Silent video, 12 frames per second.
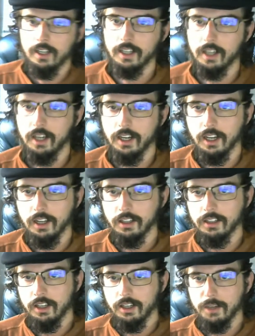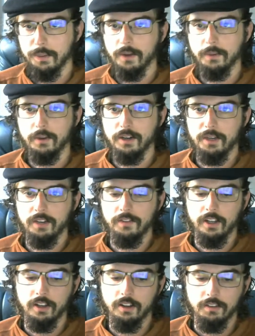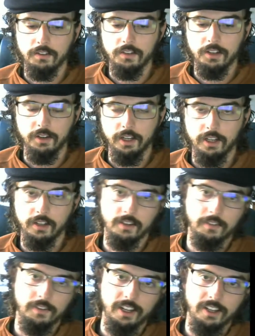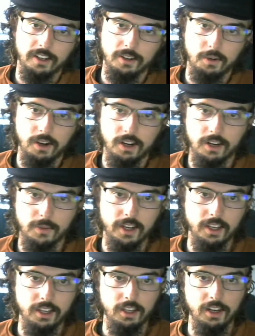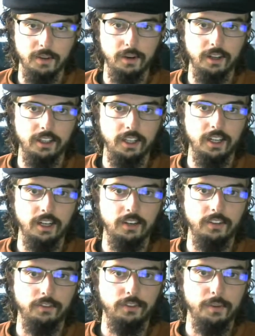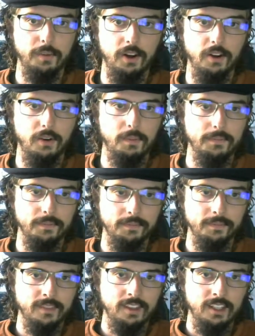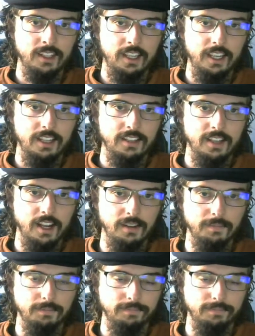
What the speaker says: God, I'll tell you about one benefit of doing video work when you're working from home is I